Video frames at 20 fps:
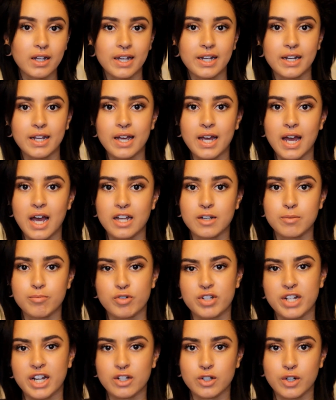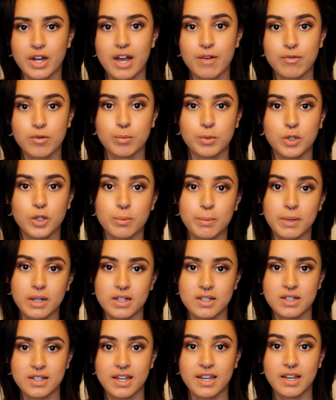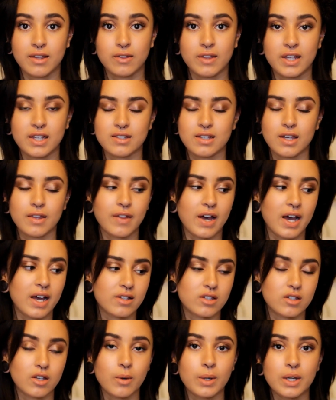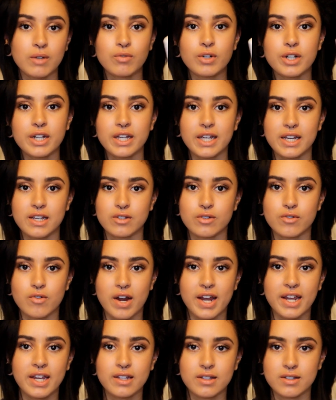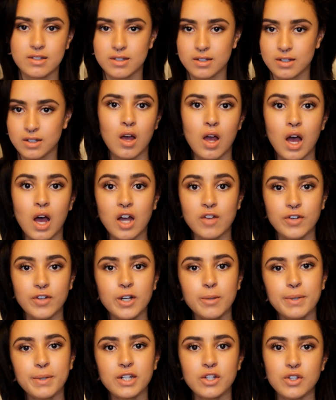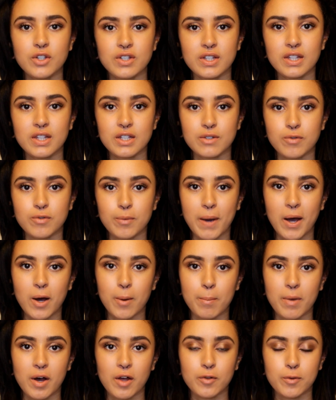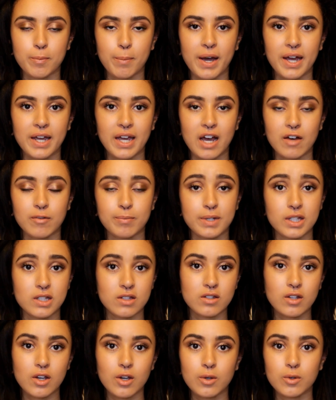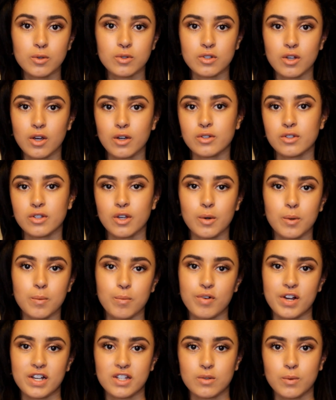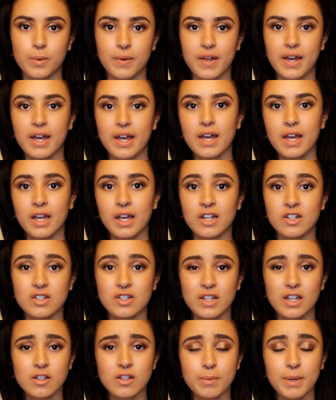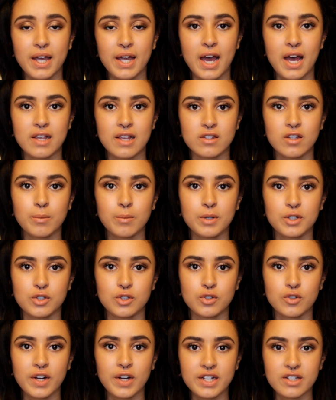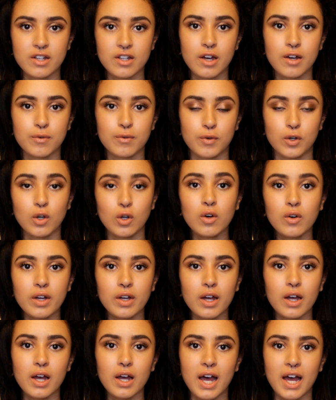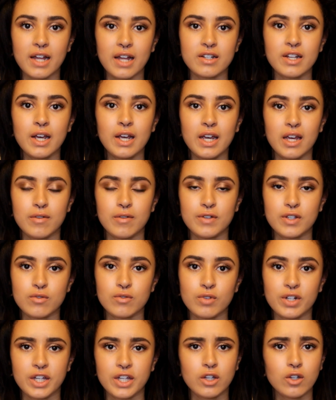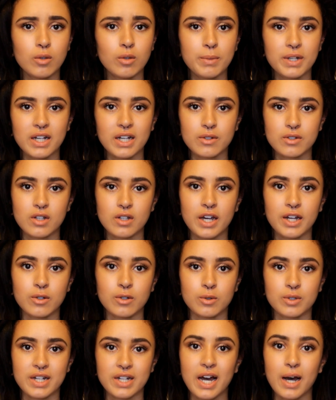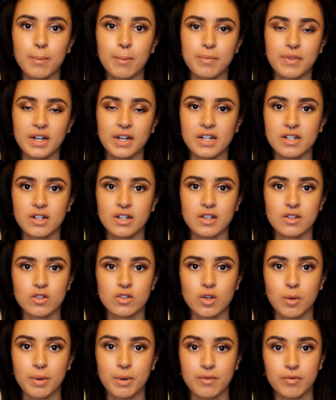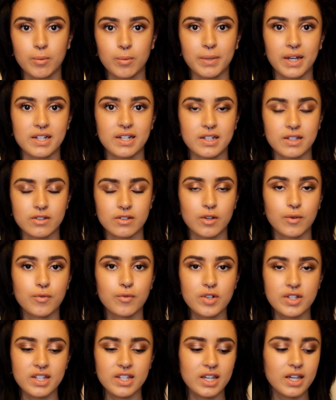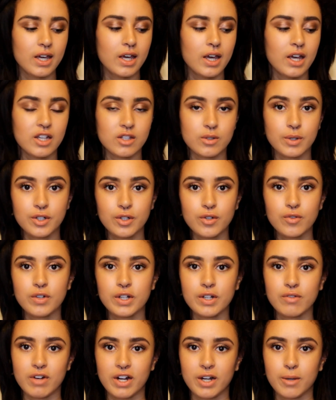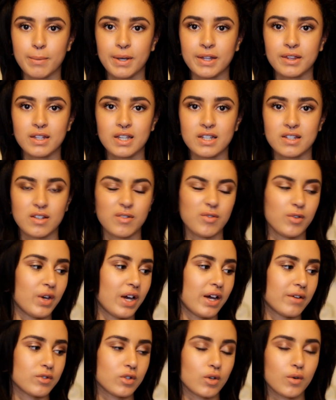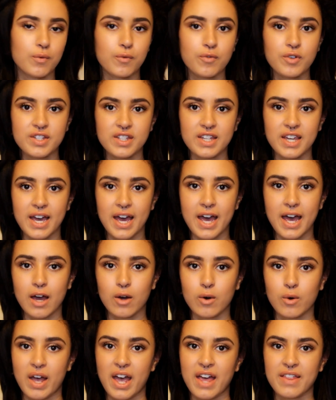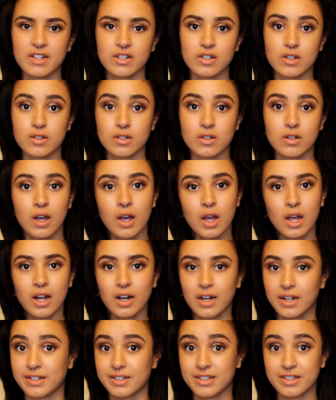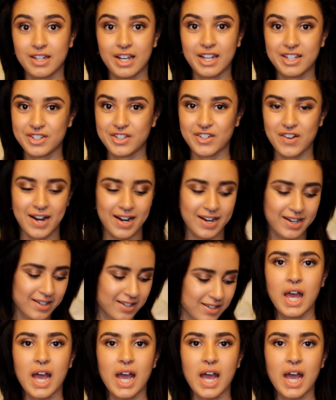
in it and protect your hair from humidity and things like that so it really is great. I've only been using this for about a month but I have been so so so impressed with it. It just keeps my hair so much straighter for longer and if it's really humid outside or damp then it does stop it from getting so frizzy so I do really recommend this if you have sort of frizzy hair or hair that doesn't like to stay straight.